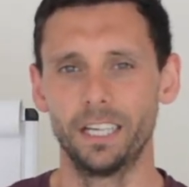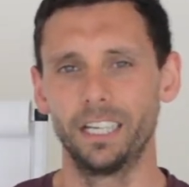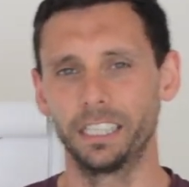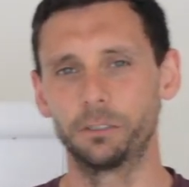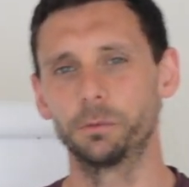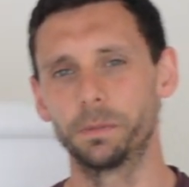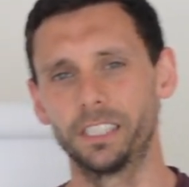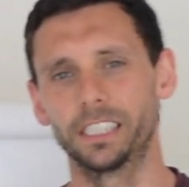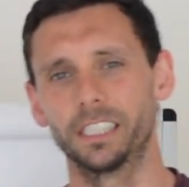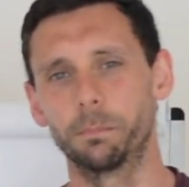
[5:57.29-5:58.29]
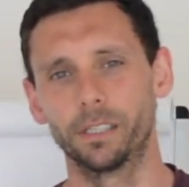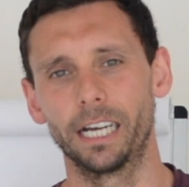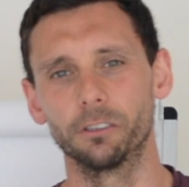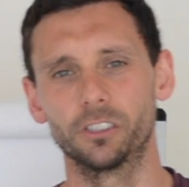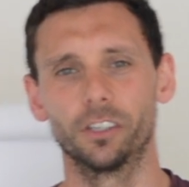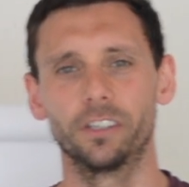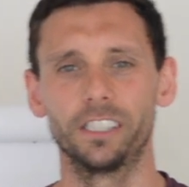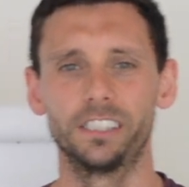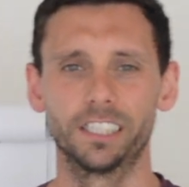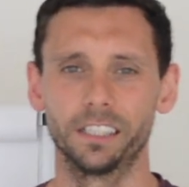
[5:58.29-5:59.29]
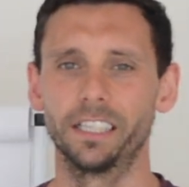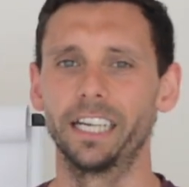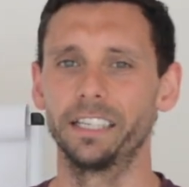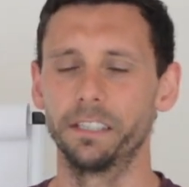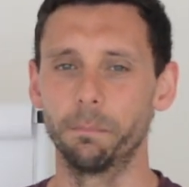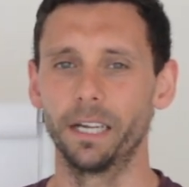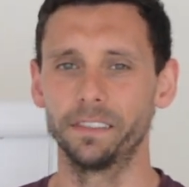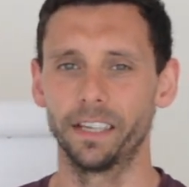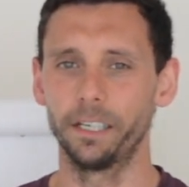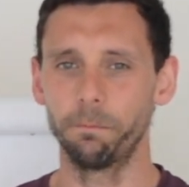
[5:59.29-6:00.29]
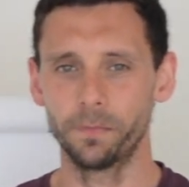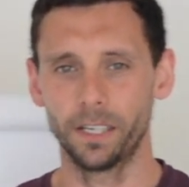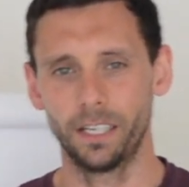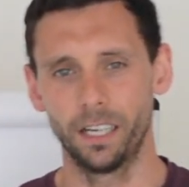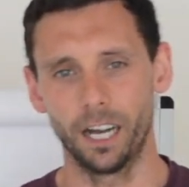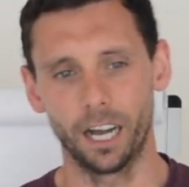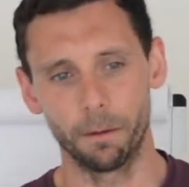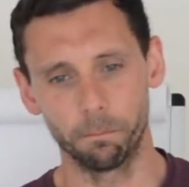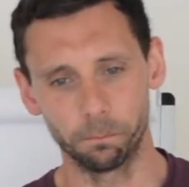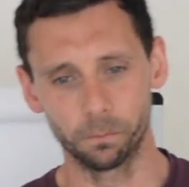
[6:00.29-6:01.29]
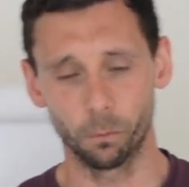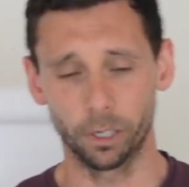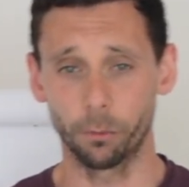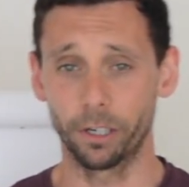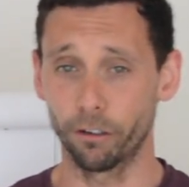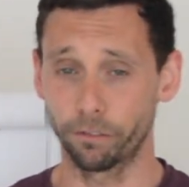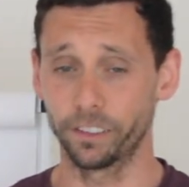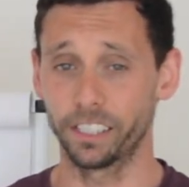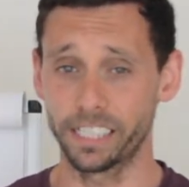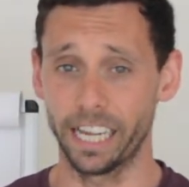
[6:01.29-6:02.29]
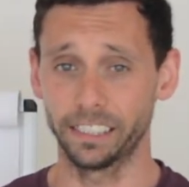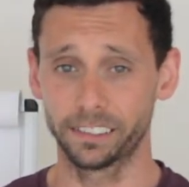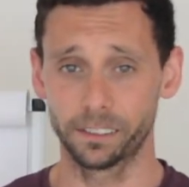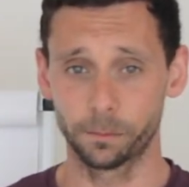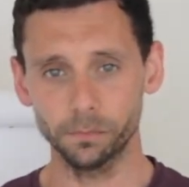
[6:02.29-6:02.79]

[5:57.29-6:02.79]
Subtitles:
And this was particularly pronounced on the Sunday and the Monday when I went off for the test.